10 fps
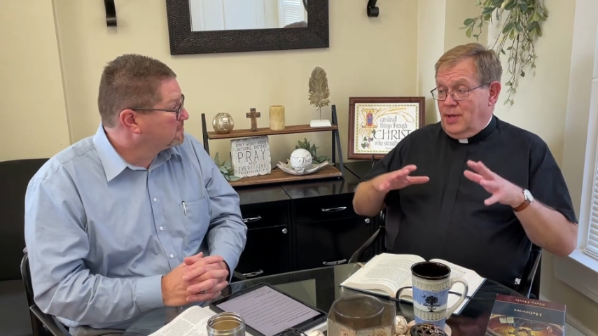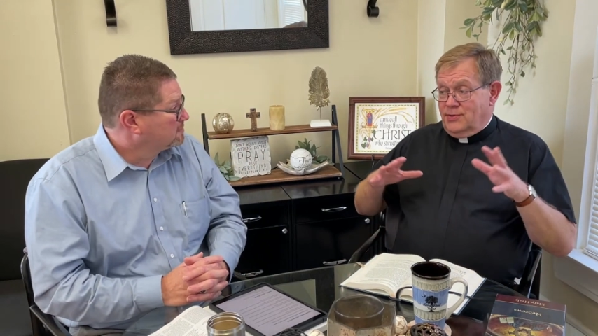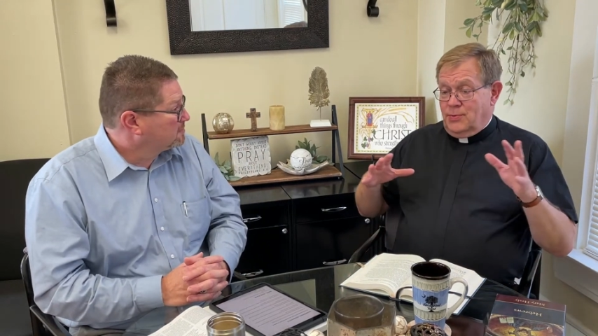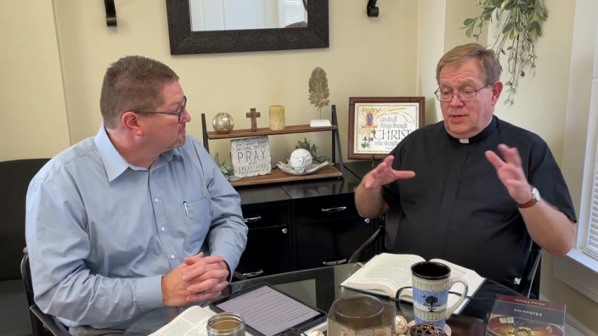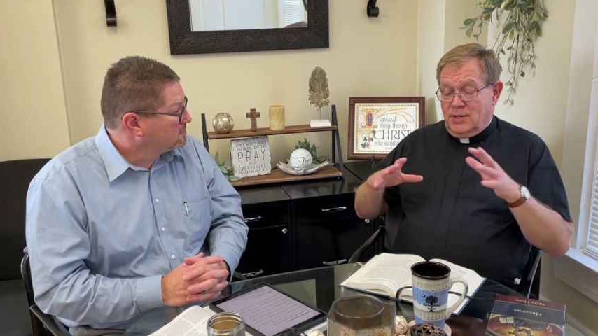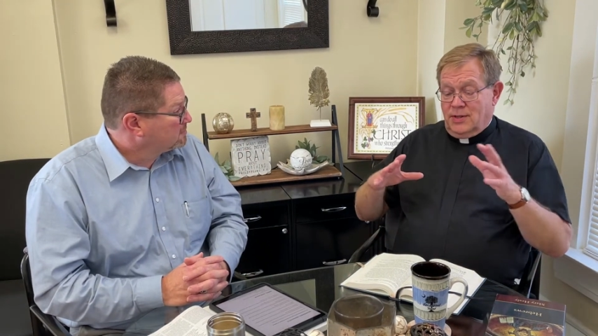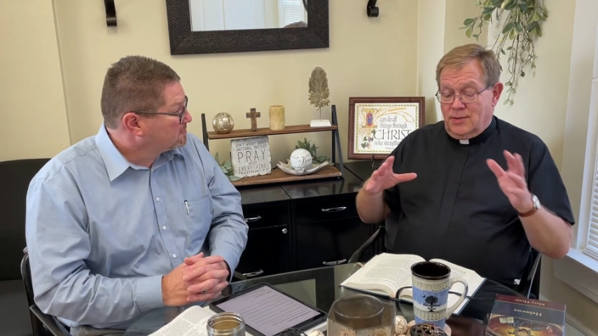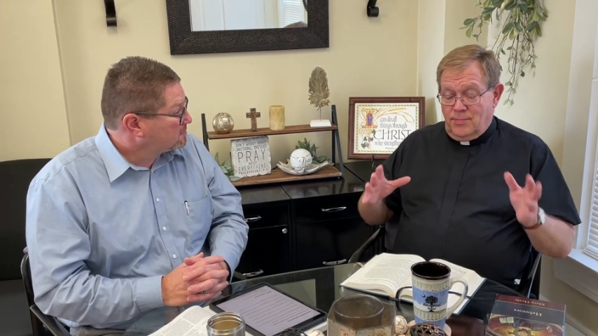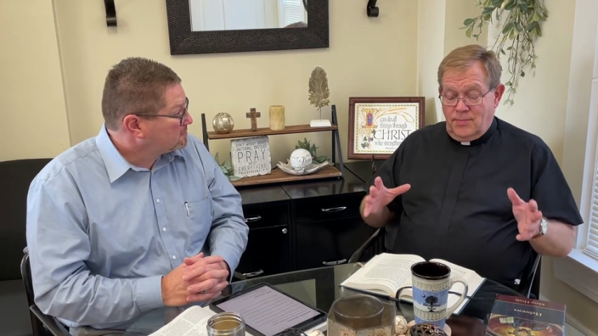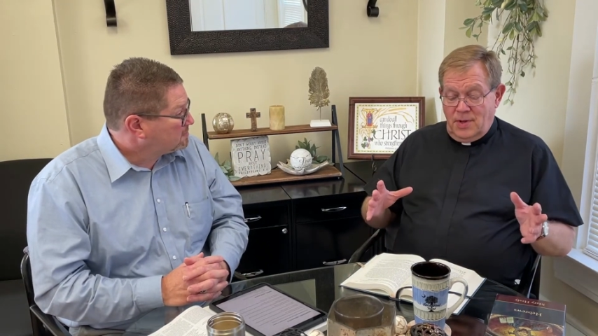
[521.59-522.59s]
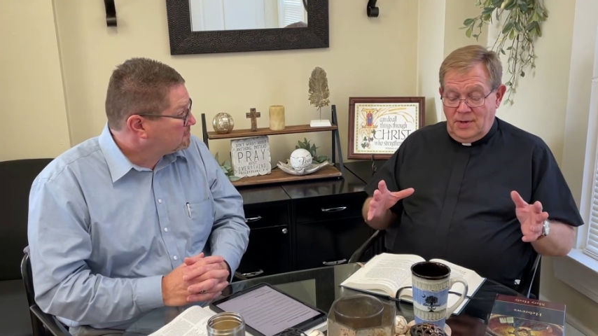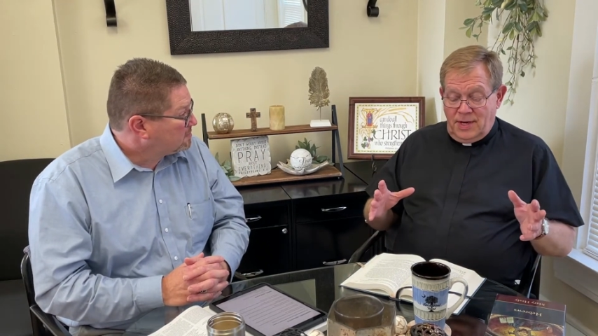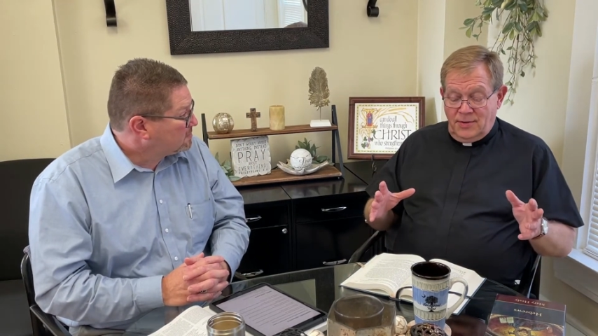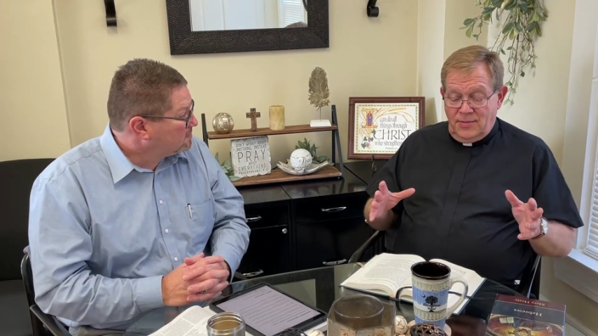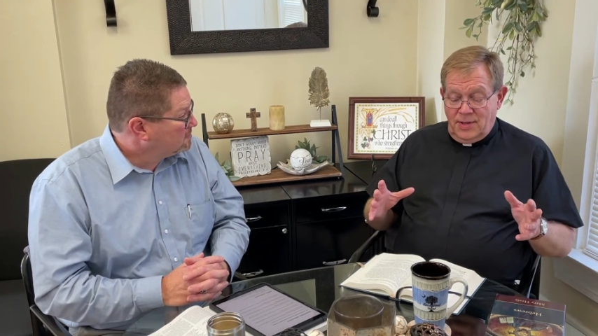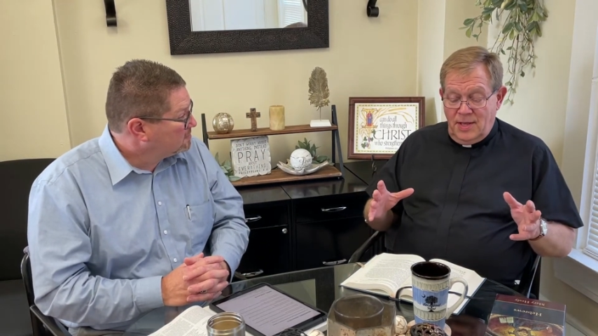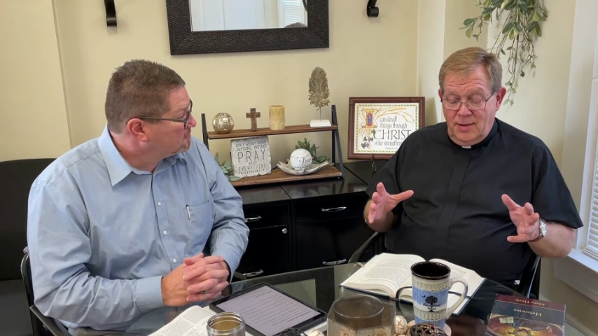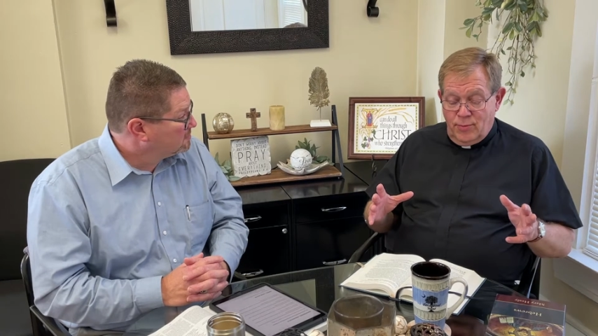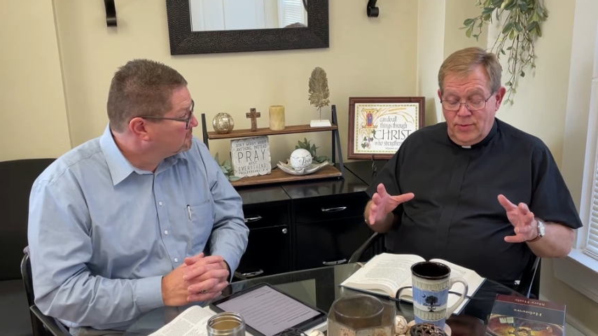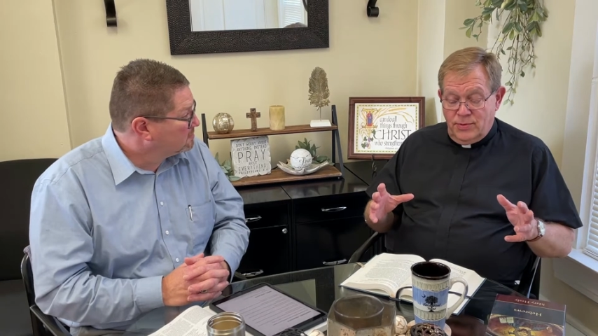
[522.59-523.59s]
Speaker 1: as we look at the letter to the
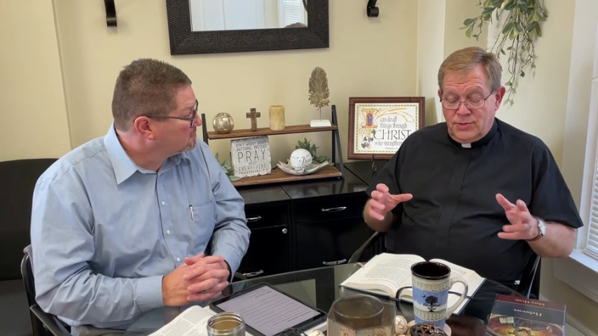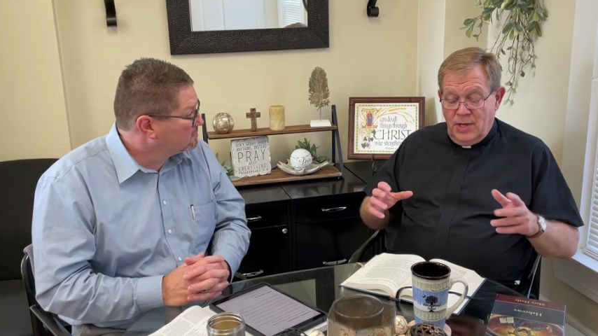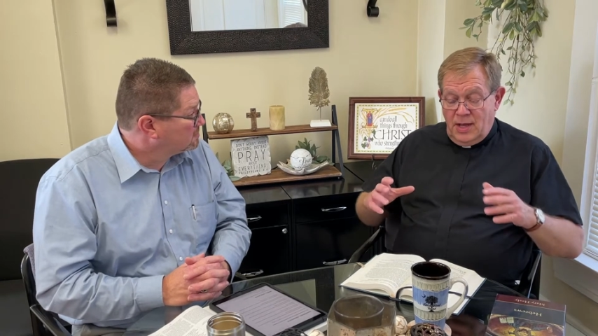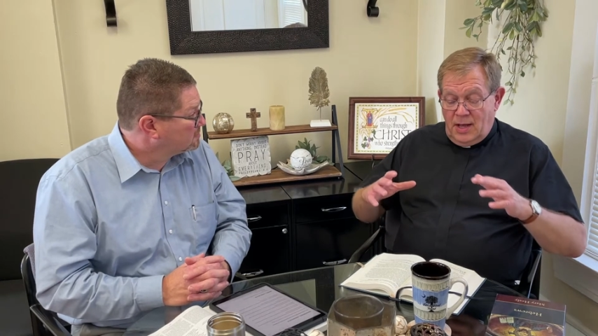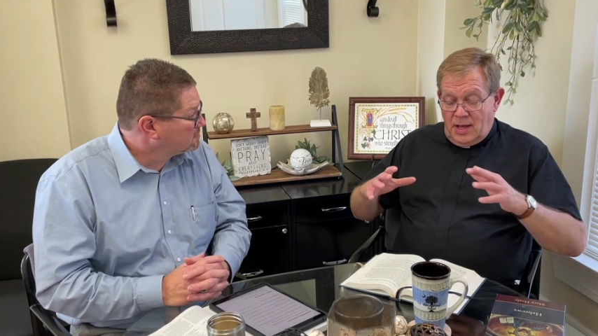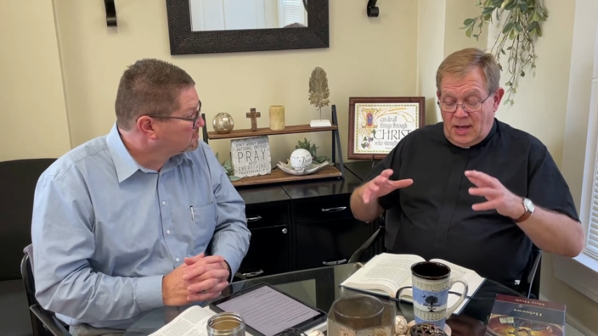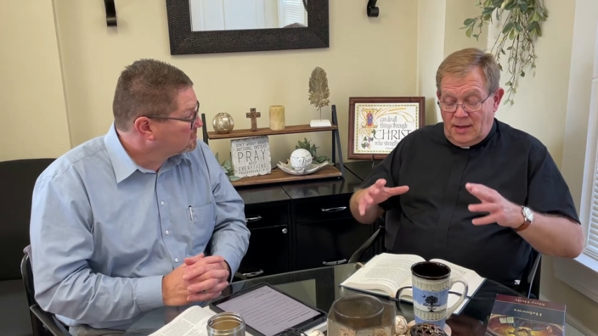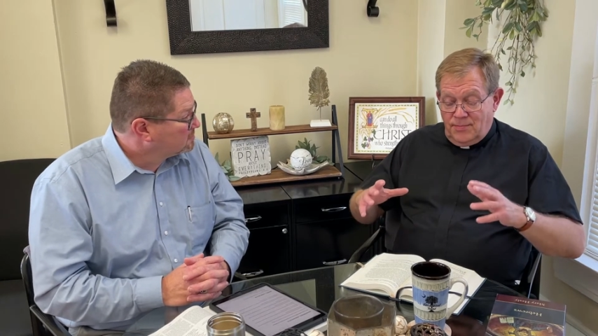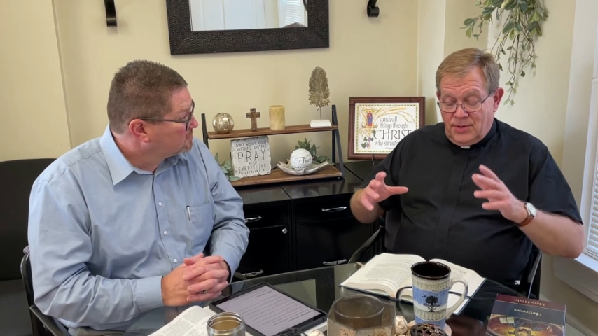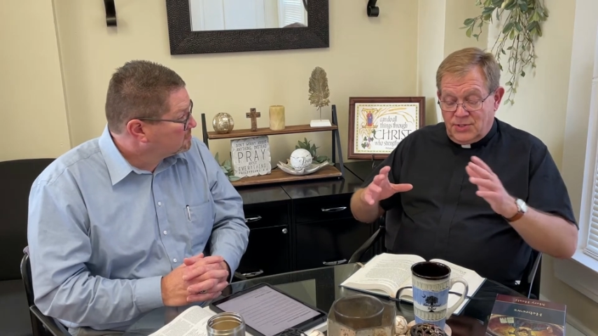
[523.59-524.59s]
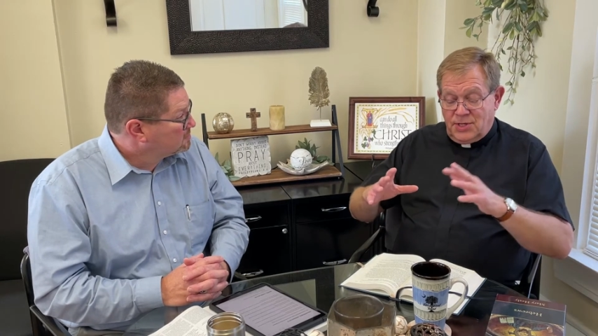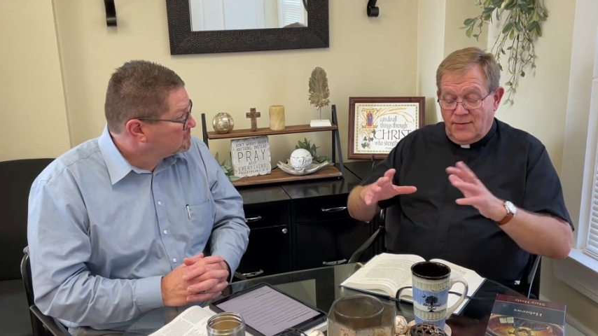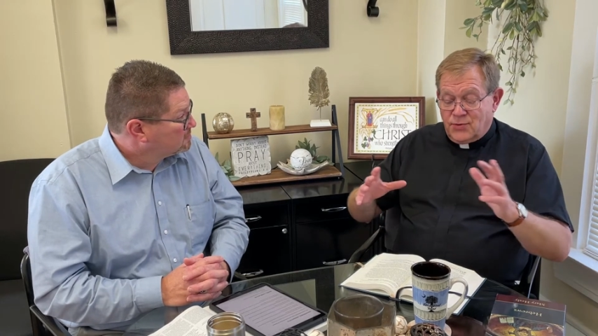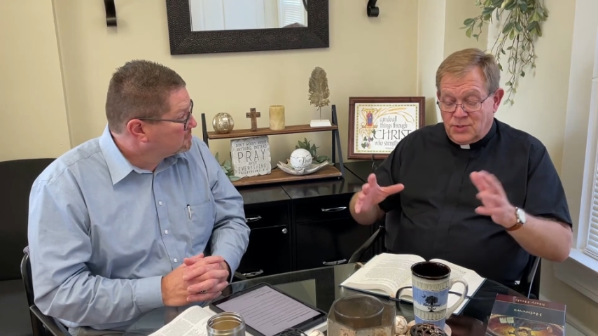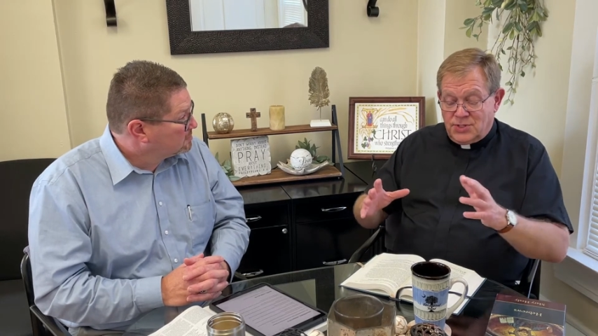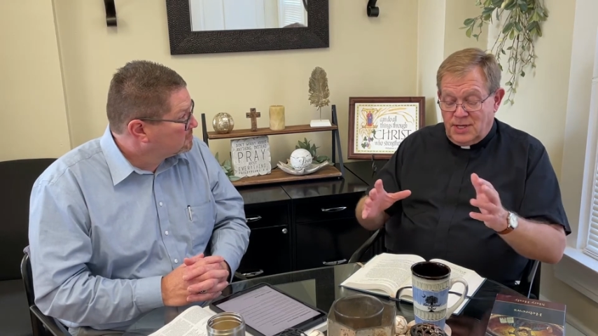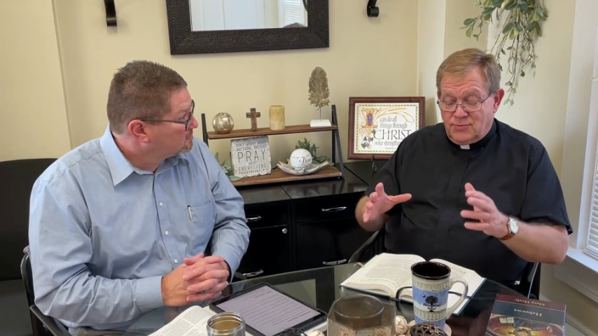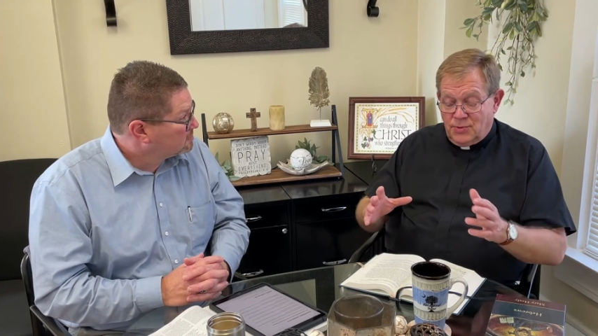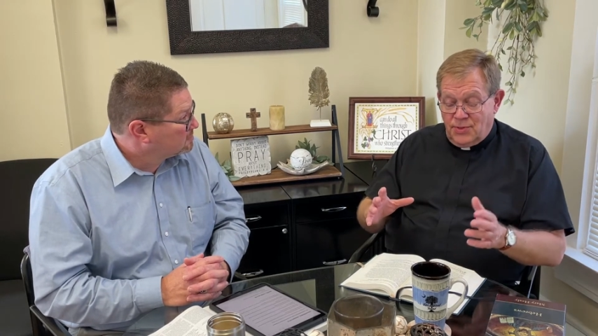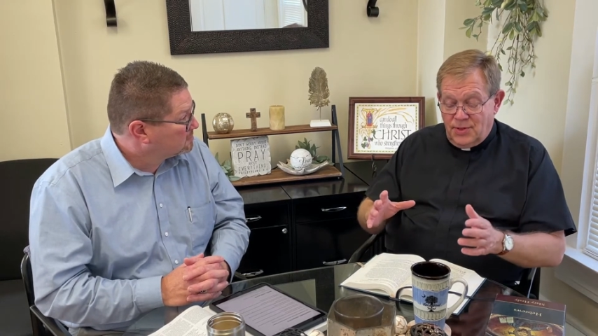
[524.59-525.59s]
Hebrews um, there's several
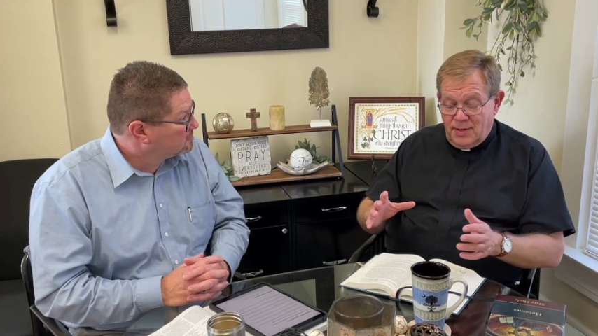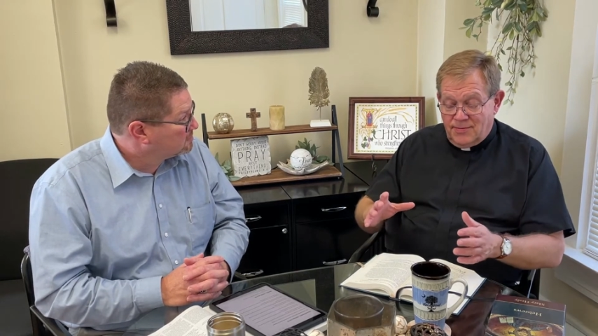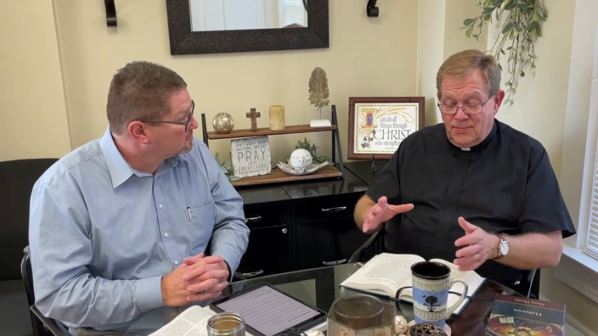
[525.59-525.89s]
central themes,